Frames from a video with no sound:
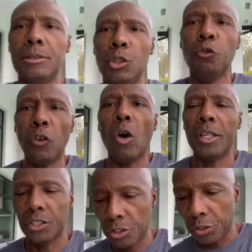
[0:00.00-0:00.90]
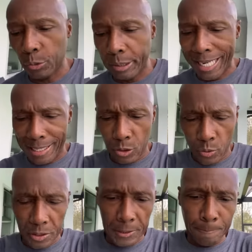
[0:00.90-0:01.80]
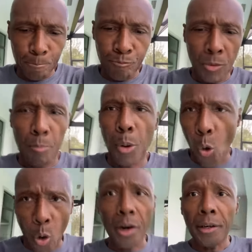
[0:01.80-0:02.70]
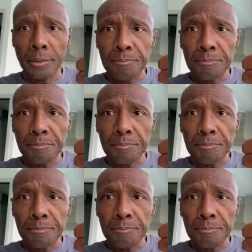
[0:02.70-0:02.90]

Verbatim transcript: You fall into the three categories poor,